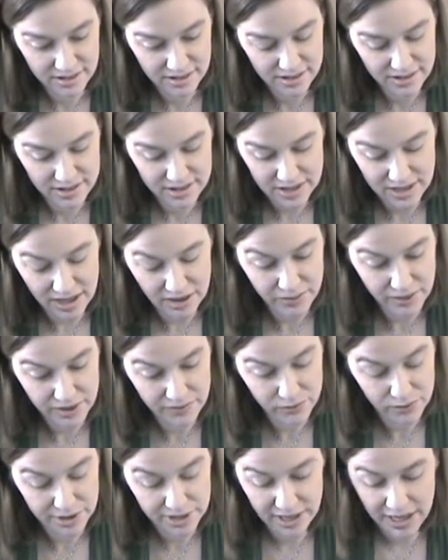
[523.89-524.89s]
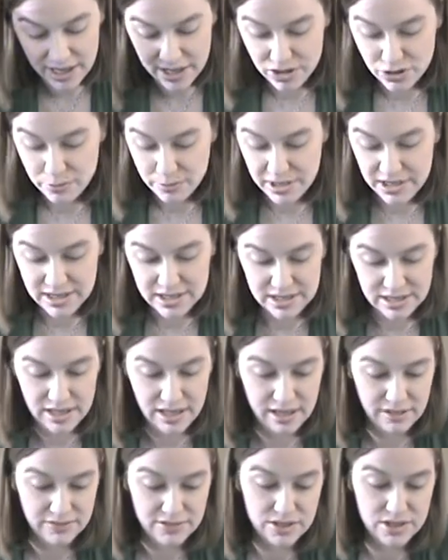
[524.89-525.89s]
So now we have one edge piece
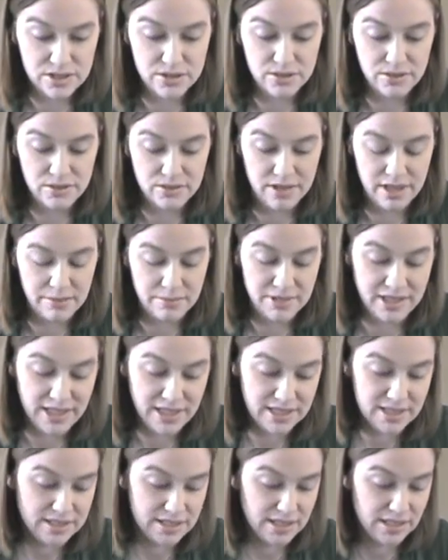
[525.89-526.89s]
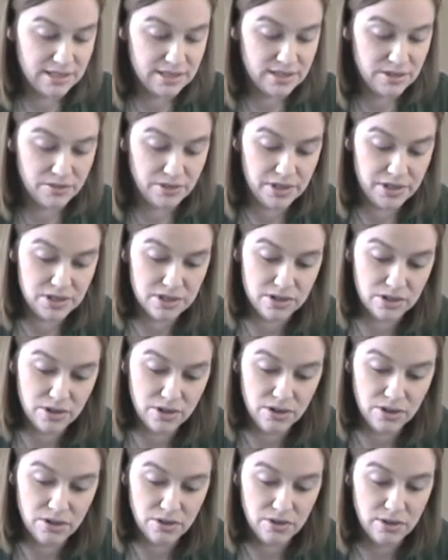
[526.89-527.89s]
left, so I'm guessing it's going to
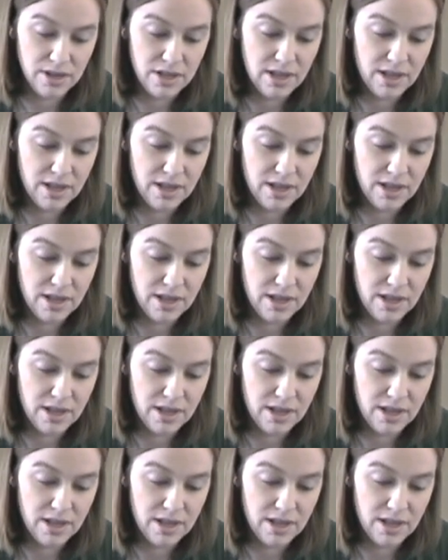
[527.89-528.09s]
go